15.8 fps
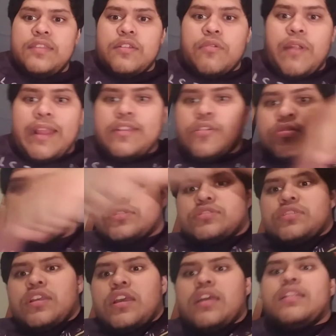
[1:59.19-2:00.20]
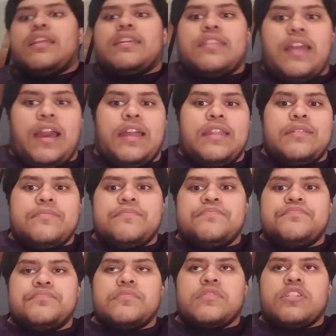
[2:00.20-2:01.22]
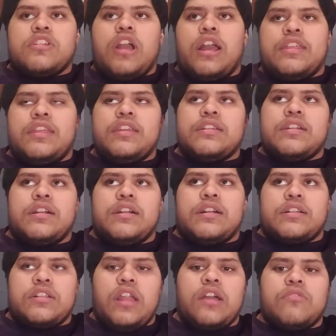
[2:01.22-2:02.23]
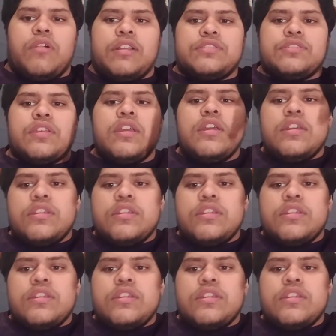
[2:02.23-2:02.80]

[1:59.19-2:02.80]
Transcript: The ride goes like that, I think clockwise.